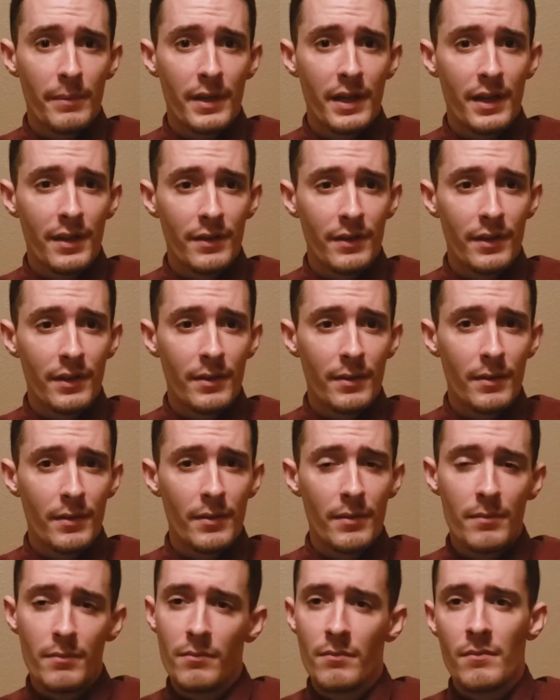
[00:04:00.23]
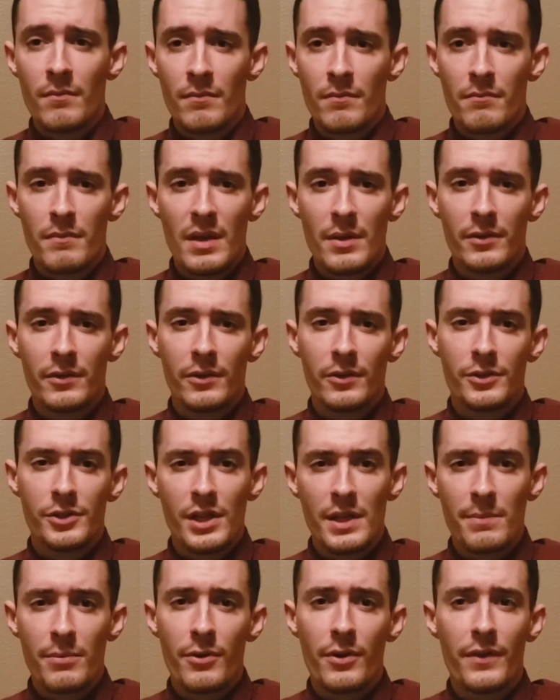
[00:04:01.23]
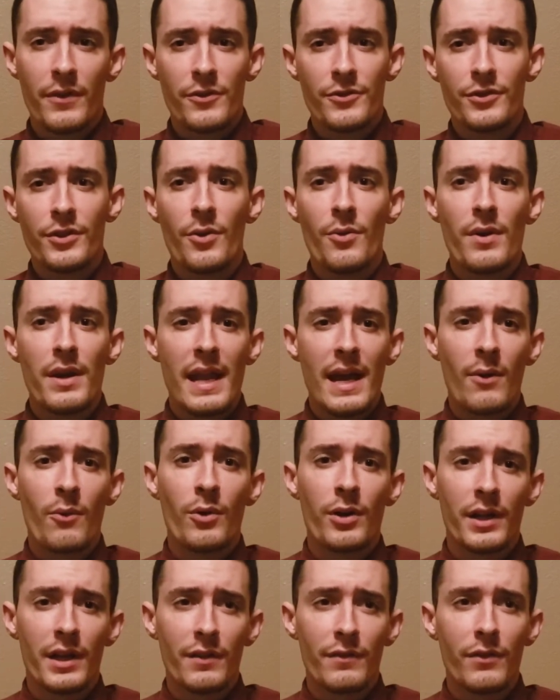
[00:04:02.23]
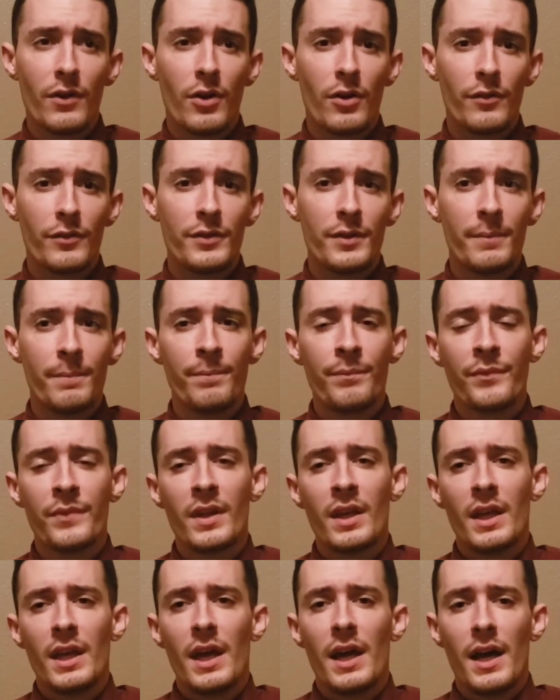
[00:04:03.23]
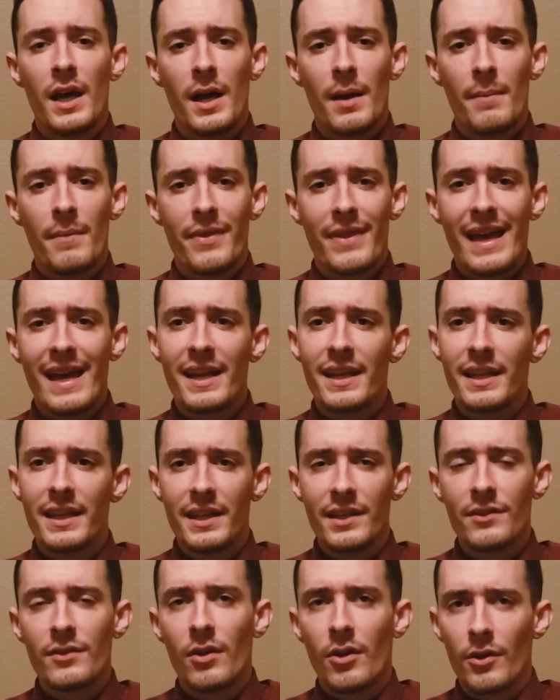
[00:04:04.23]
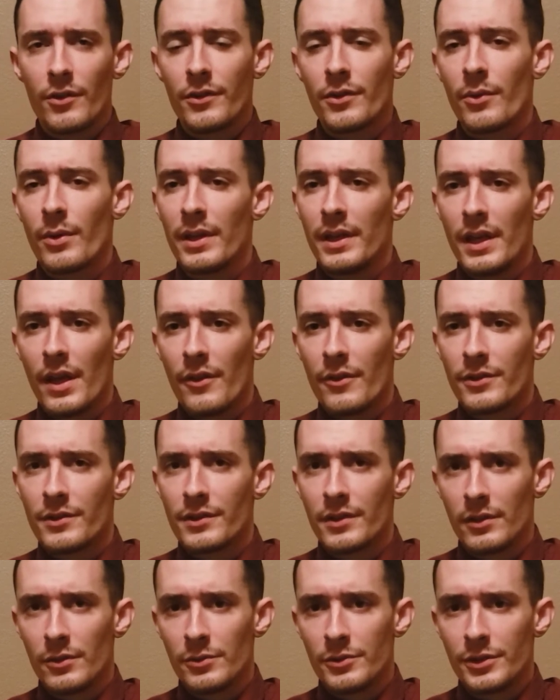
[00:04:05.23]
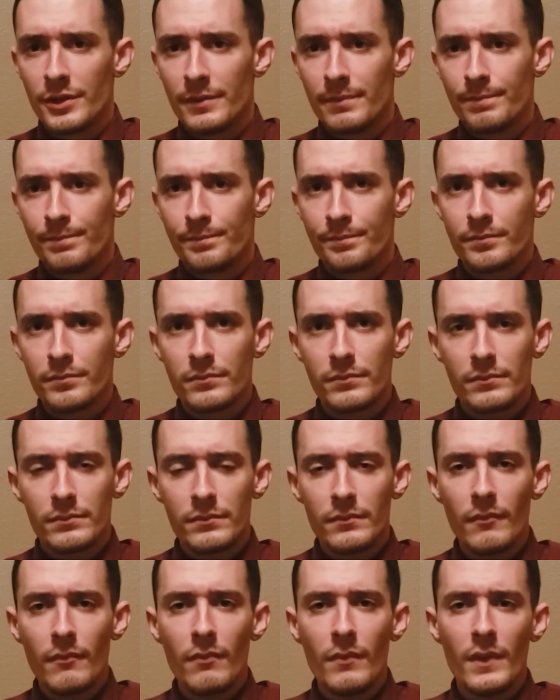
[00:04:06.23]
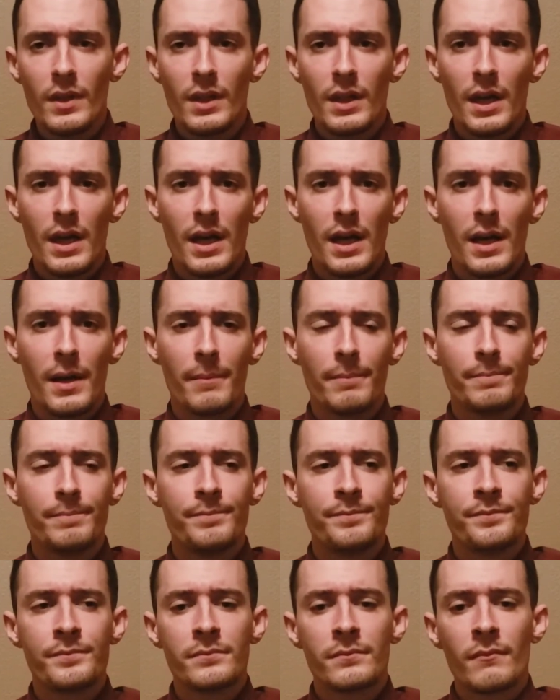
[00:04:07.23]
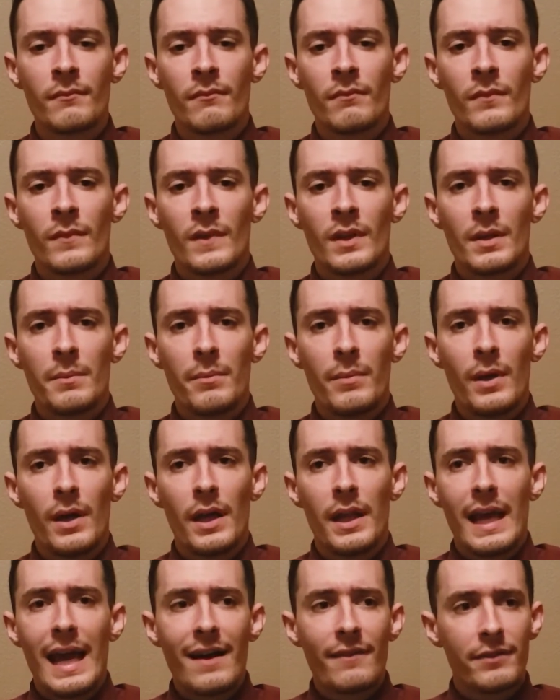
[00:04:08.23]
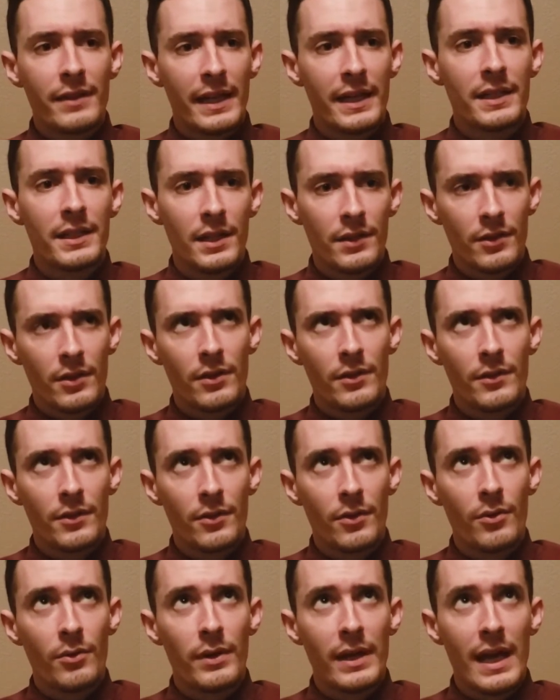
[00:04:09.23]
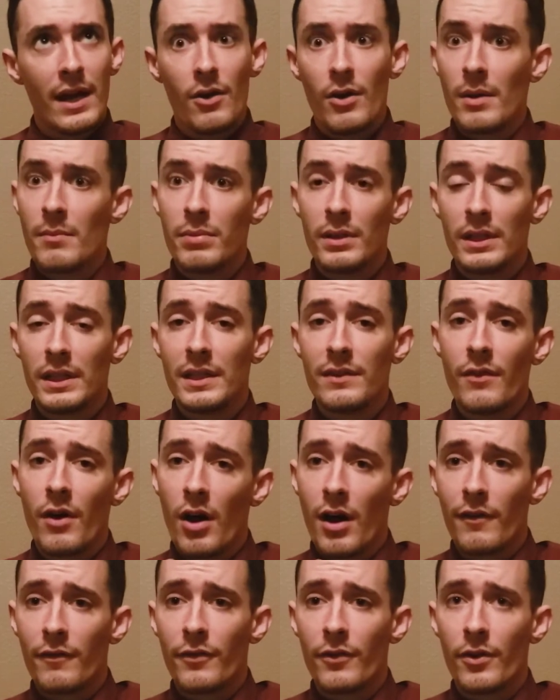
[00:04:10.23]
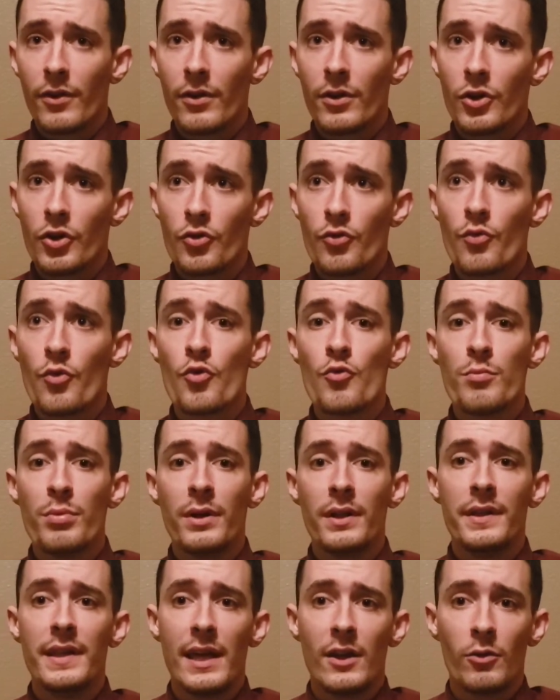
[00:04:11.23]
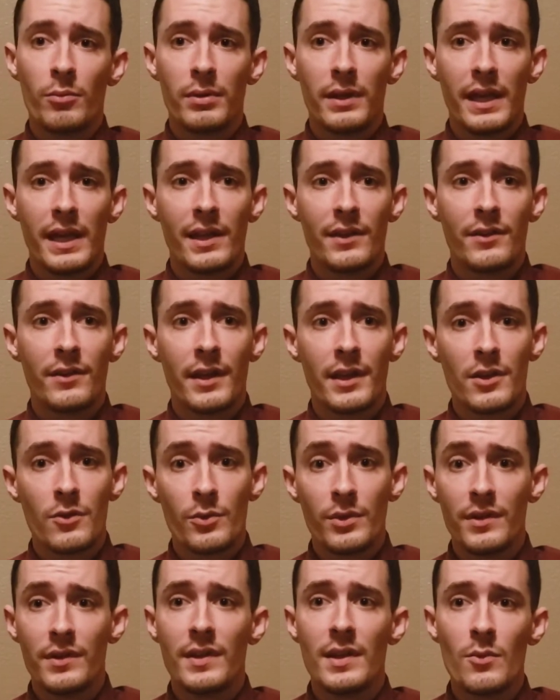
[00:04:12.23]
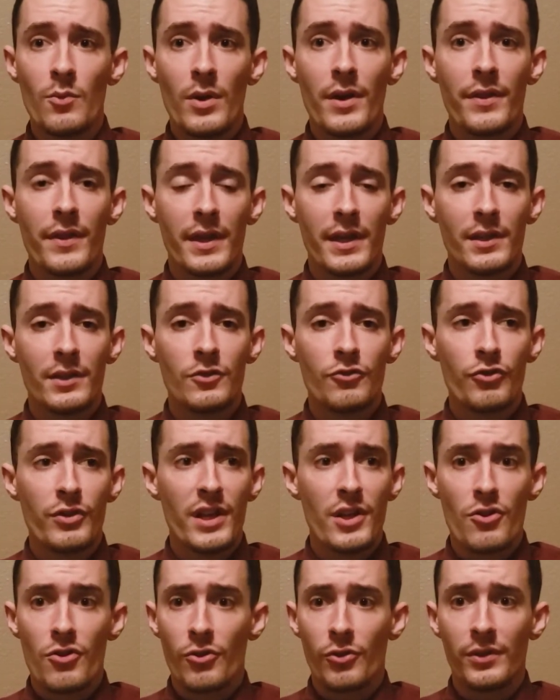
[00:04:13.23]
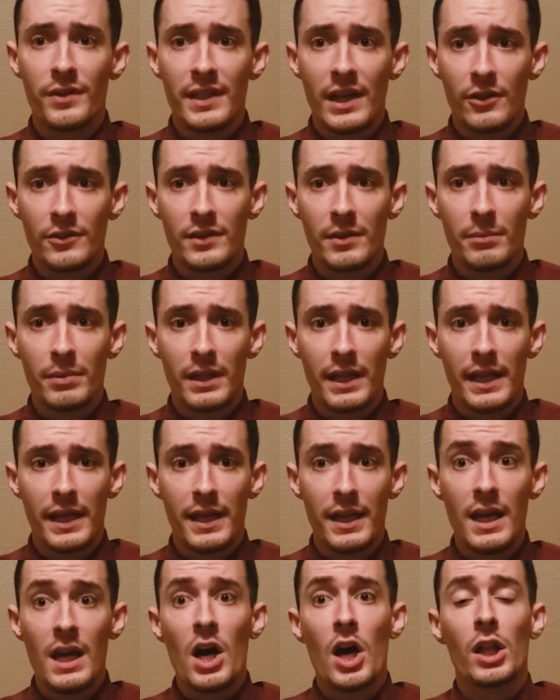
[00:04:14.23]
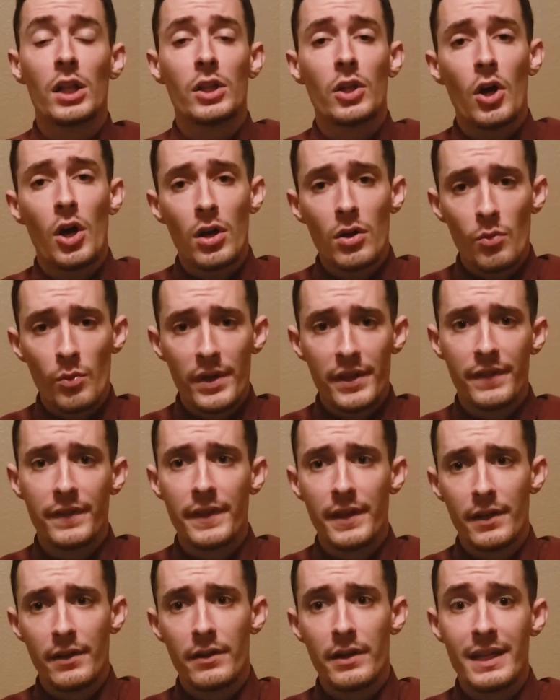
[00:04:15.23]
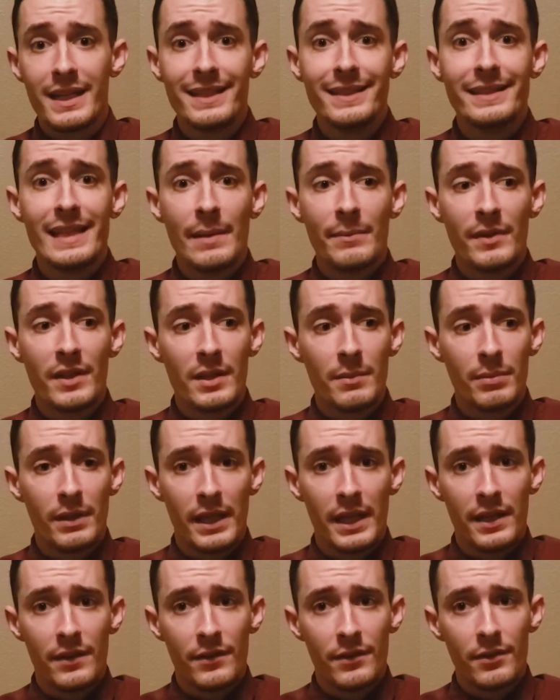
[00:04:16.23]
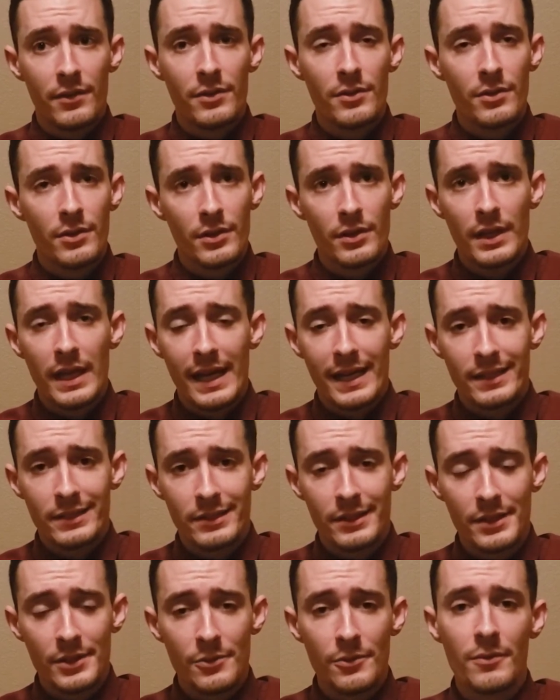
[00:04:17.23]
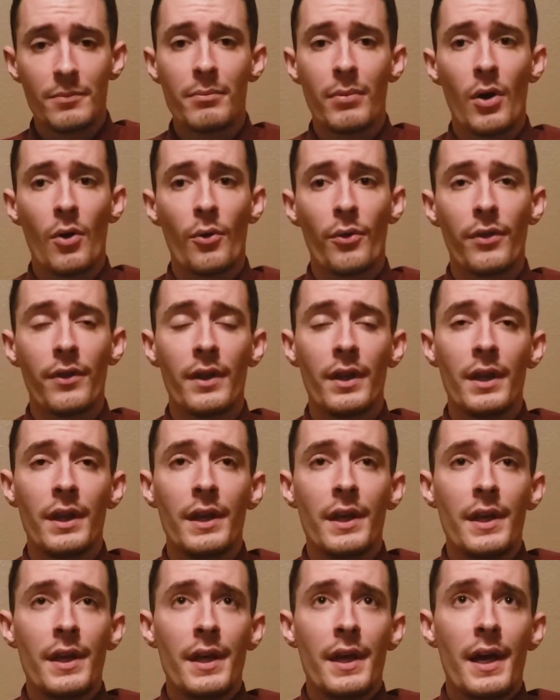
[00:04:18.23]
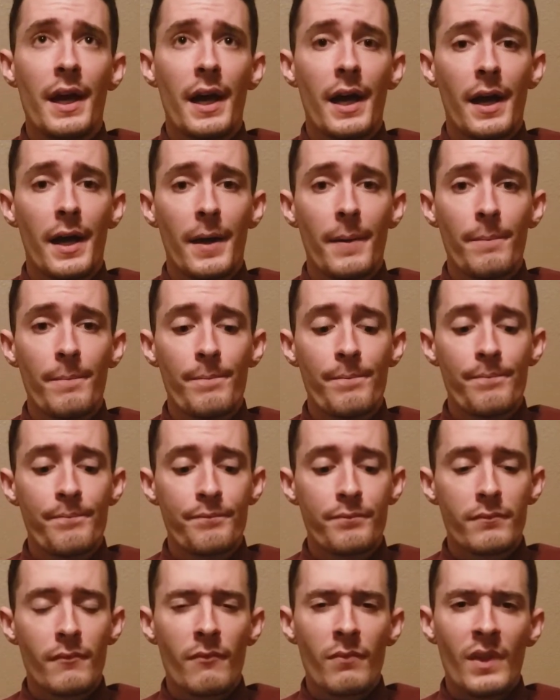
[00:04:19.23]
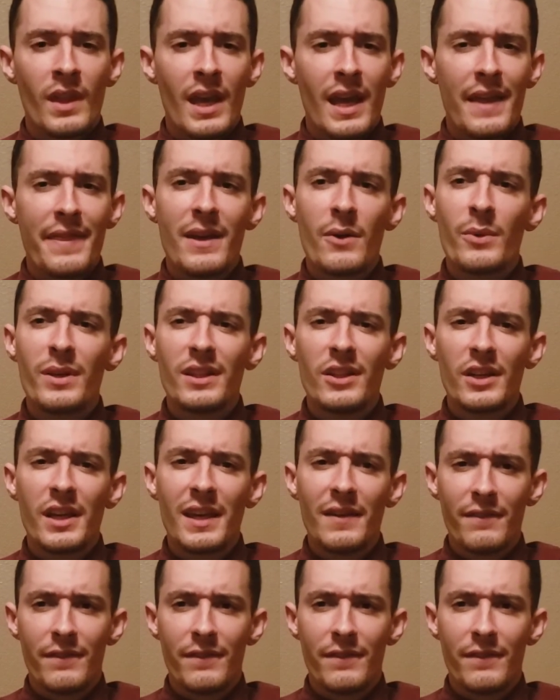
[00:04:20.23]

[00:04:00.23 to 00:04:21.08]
because it maybe is a little cheaper and there's no network involved. That is also another solution. But Aflac does also now, I believe, offer group dental plans like you would see with a traditional Delta plan, along with their indemnity plans. So you could actually use both. And then we look at